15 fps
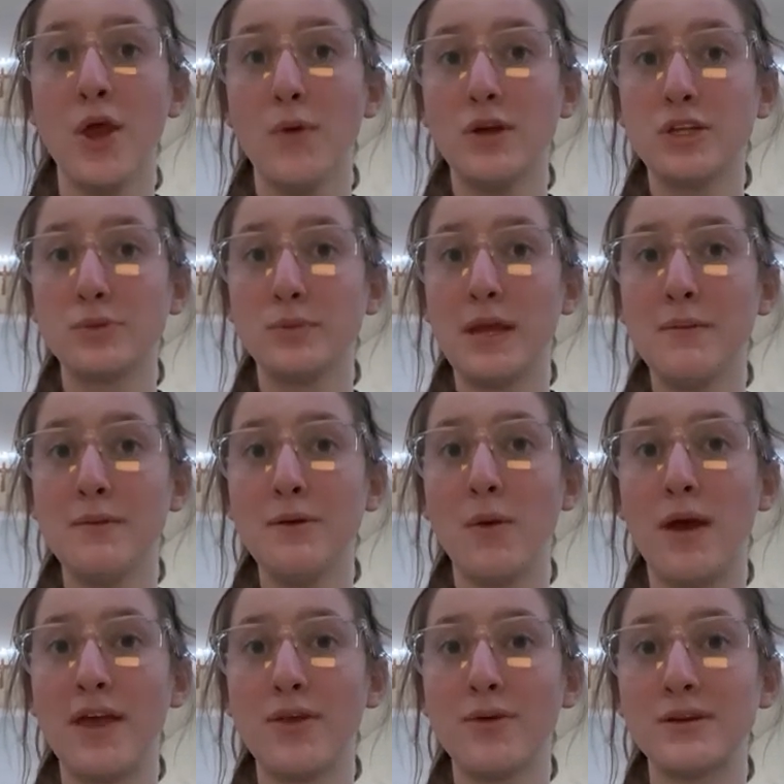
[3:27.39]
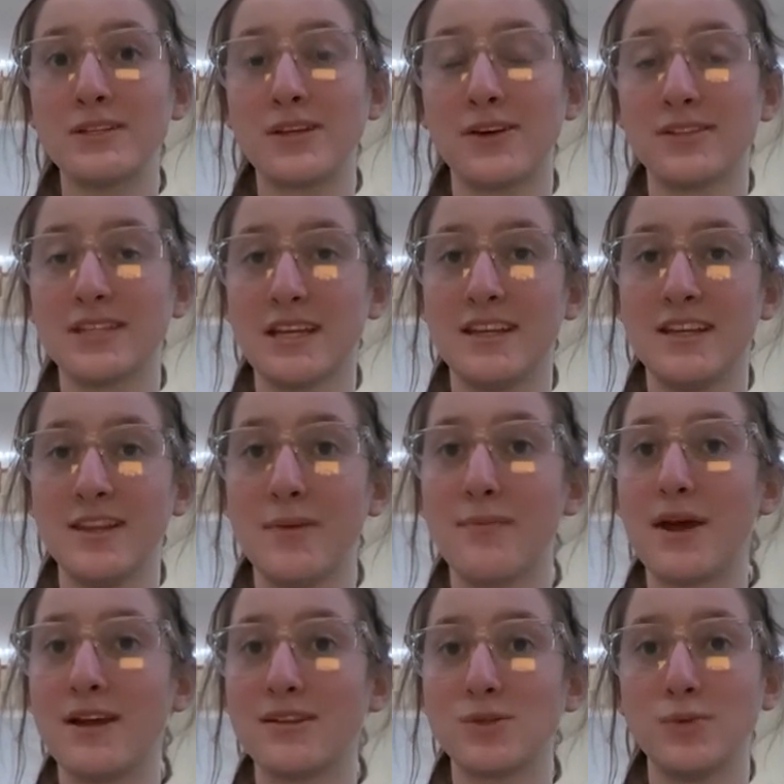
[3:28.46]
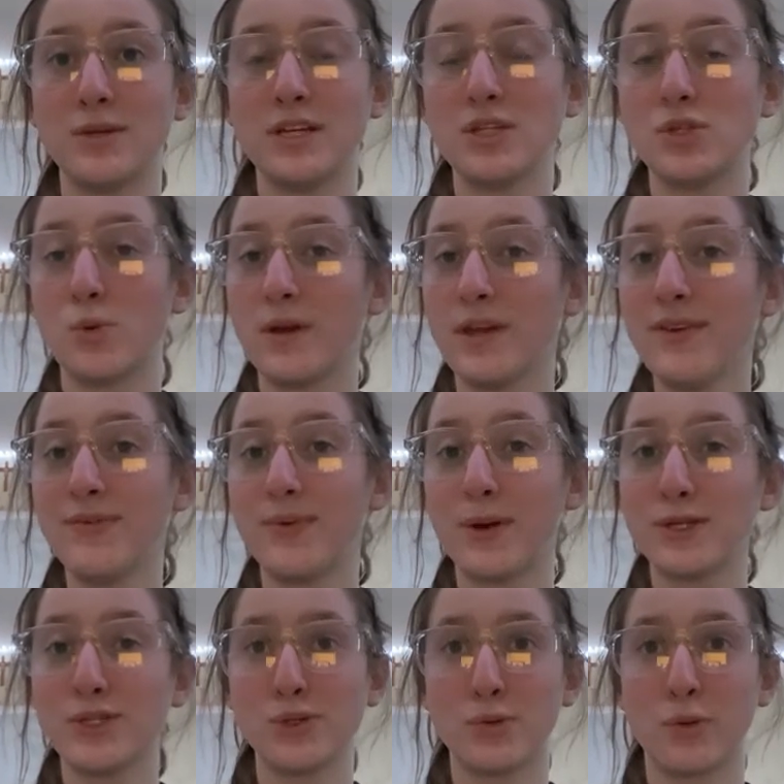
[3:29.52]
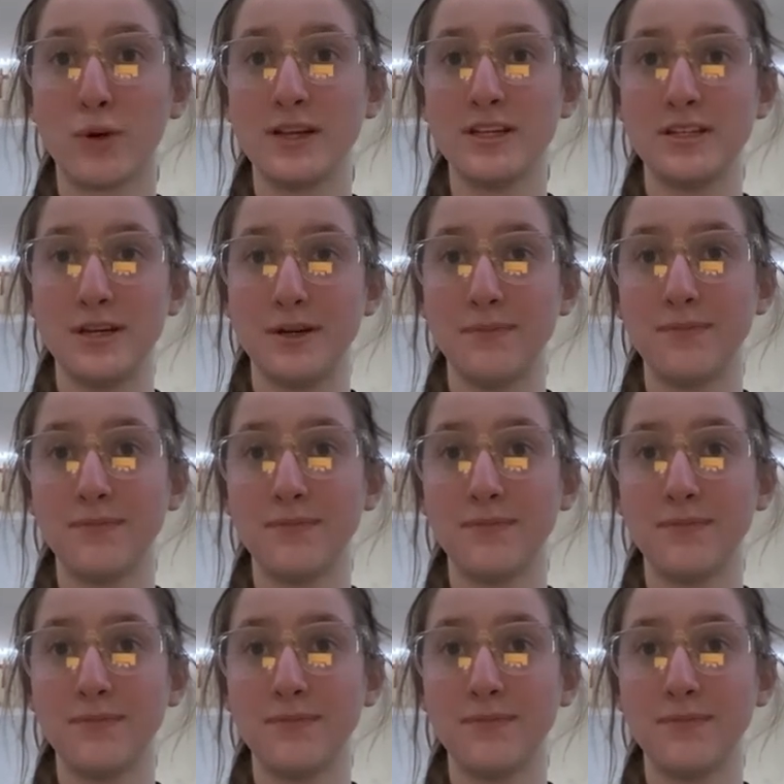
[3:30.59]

which may be why the results ended in the Browns winning 24 to 22.